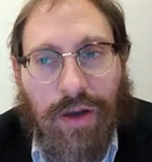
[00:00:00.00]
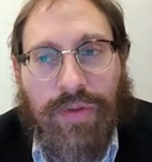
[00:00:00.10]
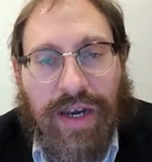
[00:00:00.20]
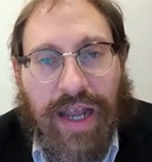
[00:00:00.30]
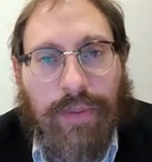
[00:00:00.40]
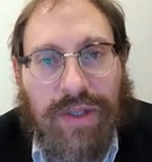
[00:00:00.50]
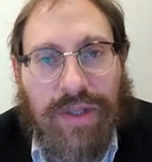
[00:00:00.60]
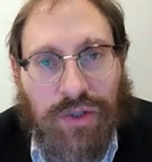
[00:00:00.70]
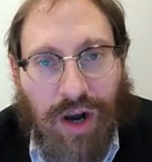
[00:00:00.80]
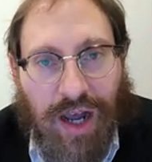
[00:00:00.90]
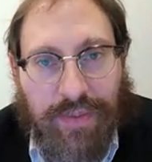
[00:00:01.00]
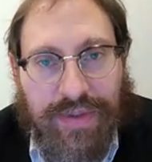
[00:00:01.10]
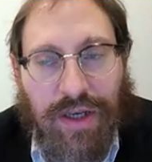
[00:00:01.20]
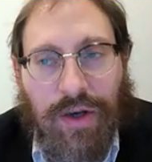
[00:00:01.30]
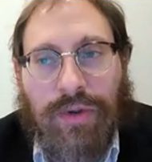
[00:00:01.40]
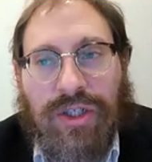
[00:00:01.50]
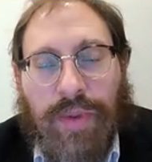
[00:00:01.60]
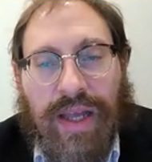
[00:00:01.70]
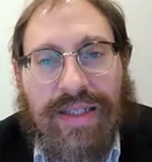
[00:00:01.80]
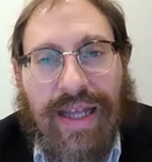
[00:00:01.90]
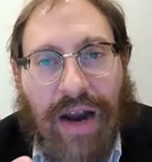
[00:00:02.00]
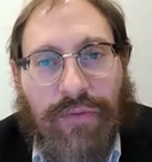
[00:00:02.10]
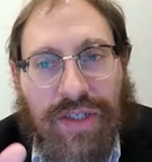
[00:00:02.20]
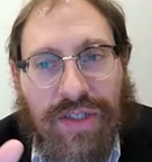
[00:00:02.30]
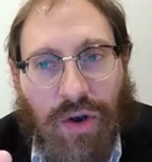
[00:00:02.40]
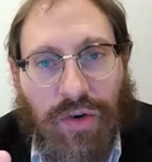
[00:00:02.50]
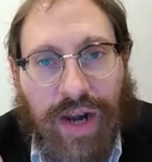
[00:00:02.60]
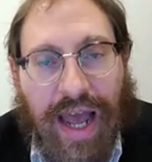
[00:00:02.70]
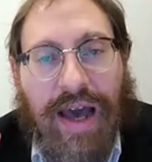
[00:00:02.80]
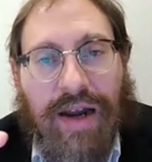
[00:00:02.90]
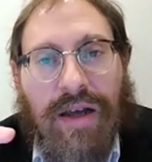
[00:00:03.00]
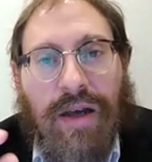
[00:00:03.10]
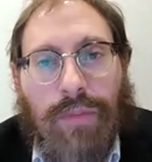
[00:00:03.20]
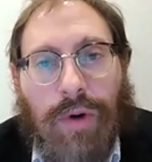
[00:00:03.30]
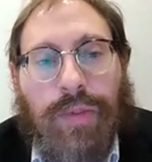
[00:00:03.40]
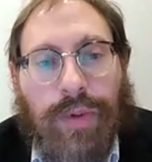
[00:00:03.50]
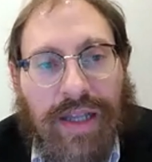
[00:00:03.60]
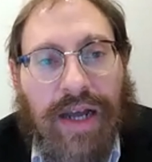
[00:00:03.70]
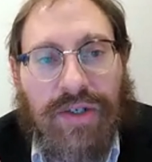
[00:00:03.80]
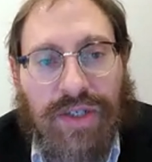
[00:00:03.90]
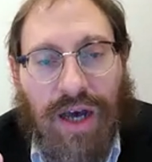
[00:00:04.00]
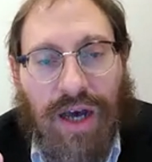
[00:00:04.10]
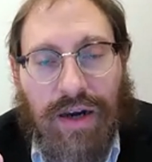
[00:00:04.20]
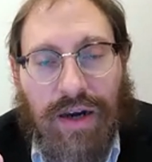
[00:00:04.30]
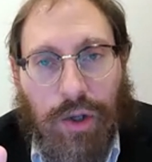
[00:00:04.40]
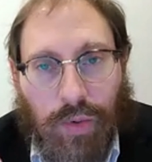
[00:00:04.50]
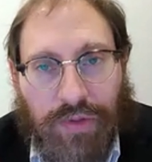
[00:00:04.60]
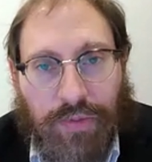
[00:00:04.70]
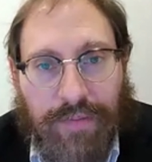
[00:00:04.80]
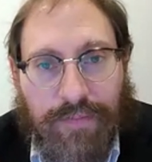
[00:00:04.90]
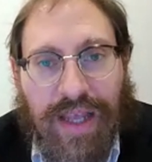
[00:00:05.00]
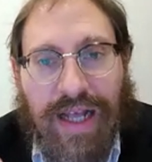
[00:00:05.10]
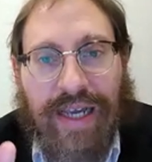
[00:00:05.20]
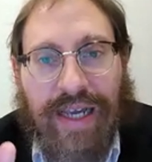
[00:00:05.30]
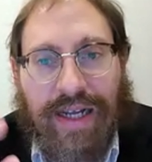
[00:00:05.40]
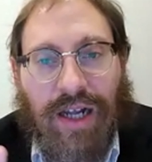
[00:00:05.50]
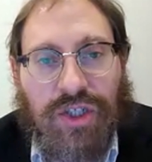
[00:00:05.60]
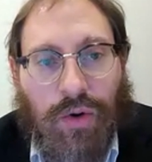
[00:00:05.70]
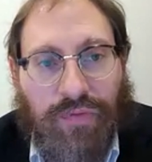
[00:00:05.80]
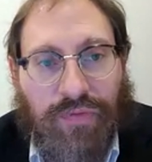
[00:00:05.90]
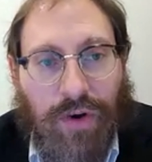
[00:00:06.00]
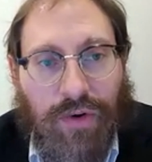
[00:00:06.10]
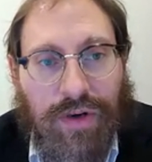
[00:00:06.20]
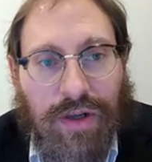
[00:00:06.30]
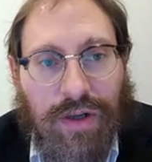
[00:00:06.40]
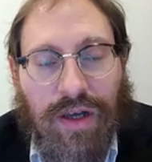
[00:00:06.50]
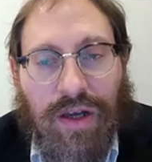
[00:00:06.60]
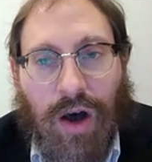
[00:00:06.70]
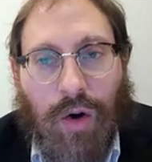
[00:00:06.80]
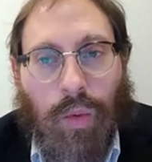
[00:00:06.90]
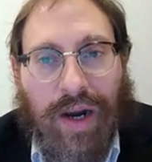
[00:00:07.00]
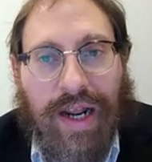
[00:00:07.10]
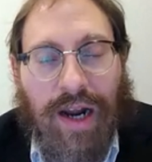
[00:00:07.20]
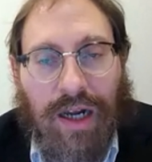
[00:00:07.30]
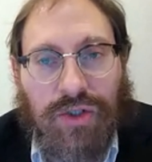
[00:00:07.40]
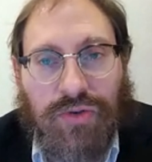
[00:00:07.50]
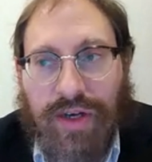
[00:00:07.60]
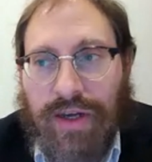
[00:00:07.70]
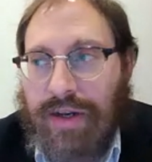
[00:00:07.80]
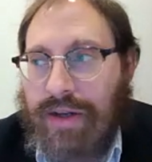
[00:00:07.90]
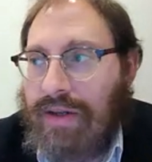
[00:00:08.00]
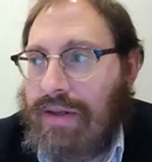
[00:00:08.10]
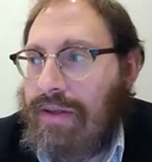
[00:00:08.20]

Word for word: with the names of the tribes, which means that every stone had multiple letters on it. Are you with me? It's like a touch-tone phone. Call one eight hundred